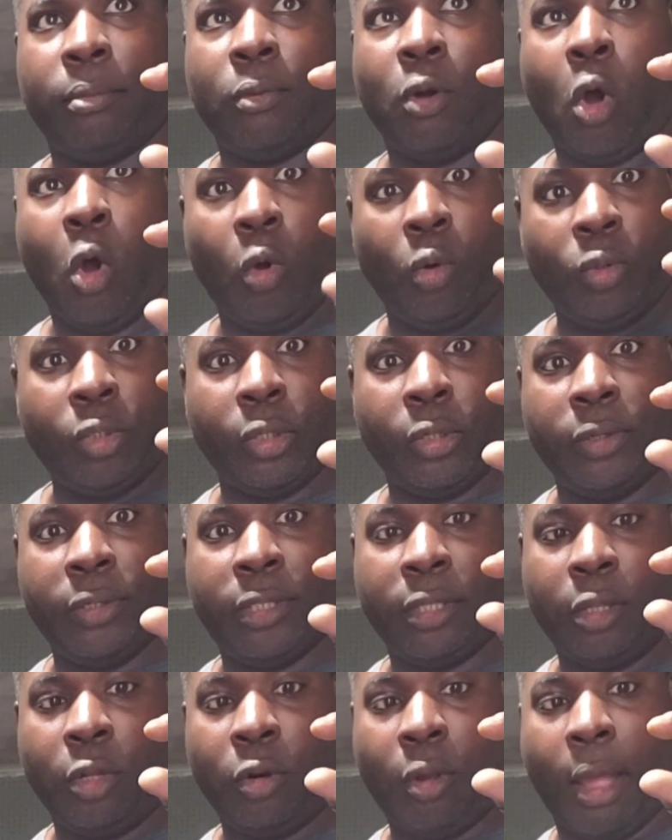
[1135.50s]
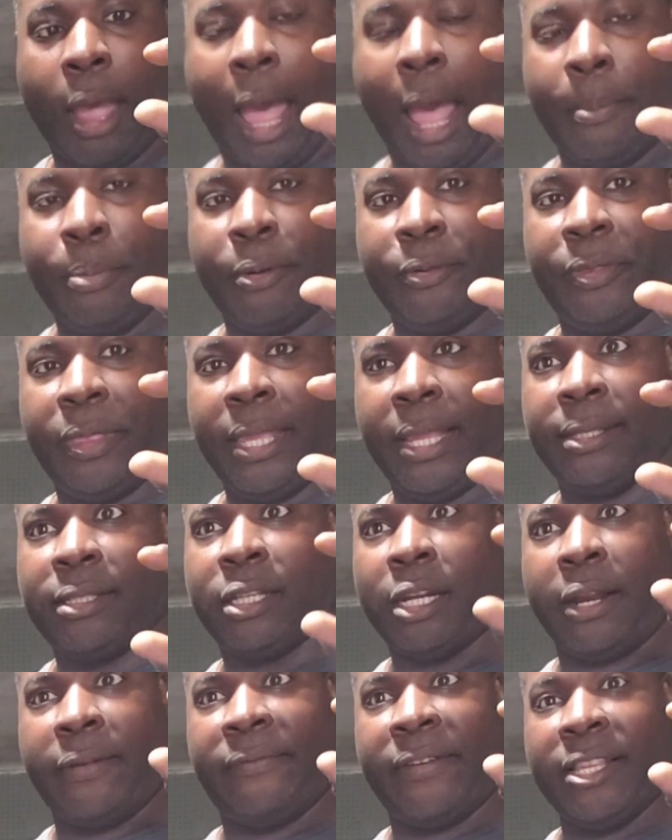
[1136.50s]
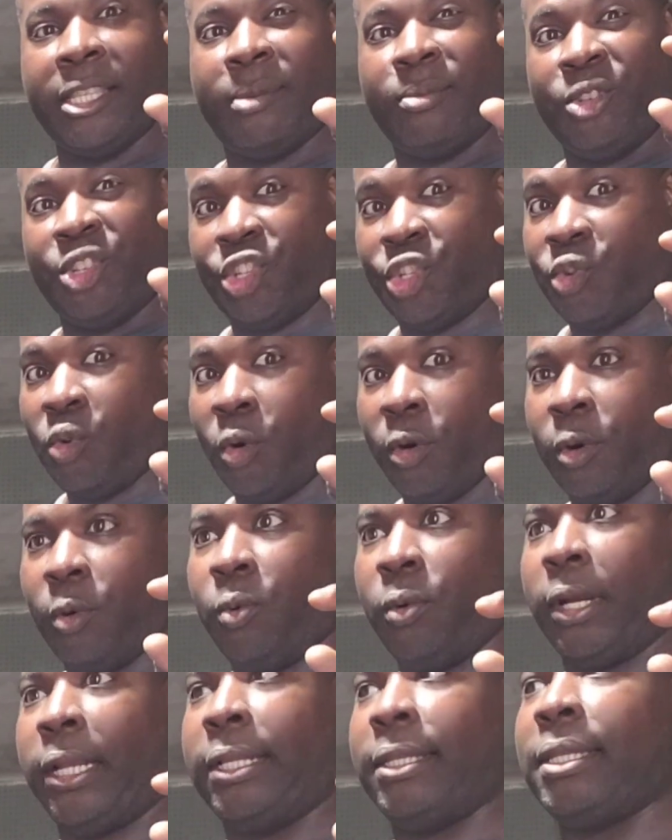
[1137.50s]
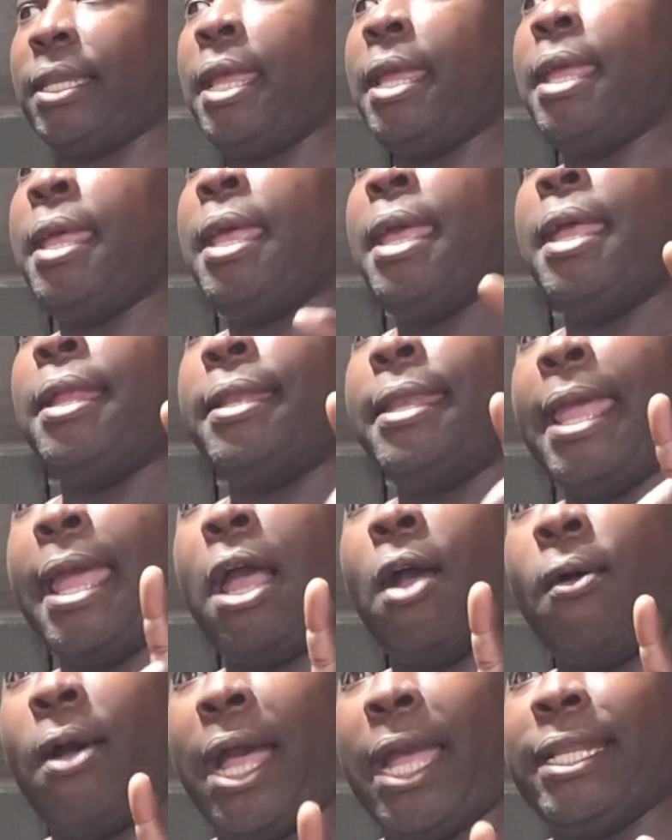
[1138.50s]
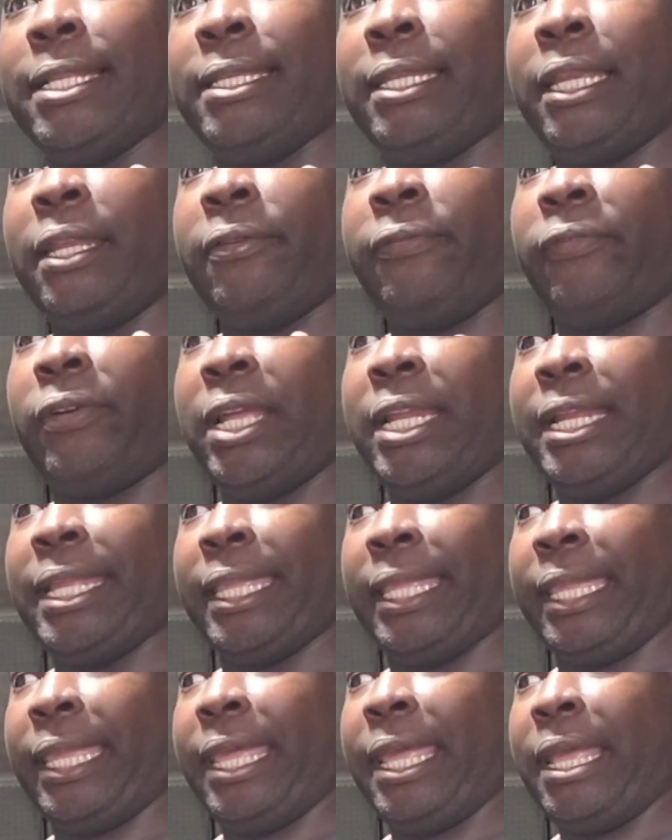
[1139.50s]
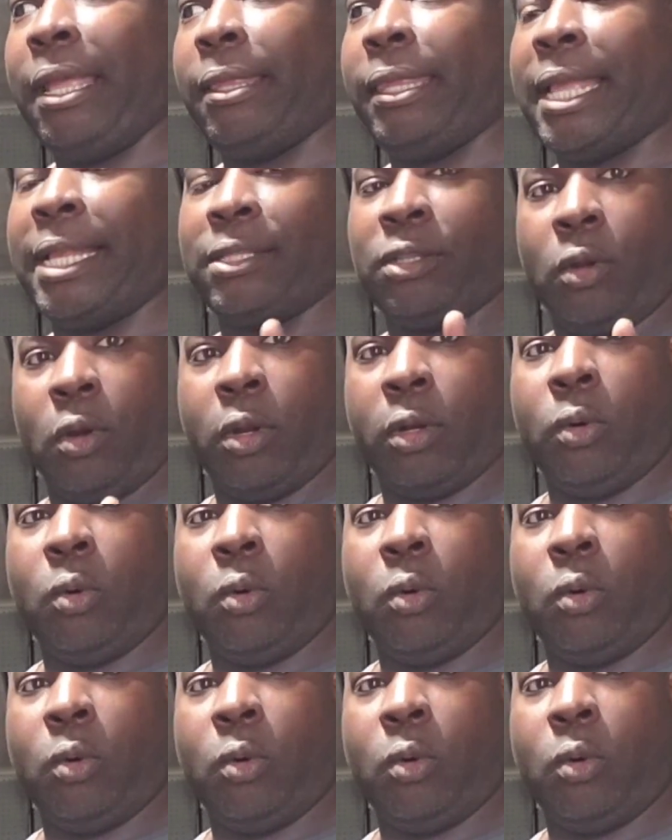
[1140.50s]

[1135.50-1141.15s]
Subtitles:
holders, the little copper things. Trying to find some shorter ones. Now I did find a kit that's on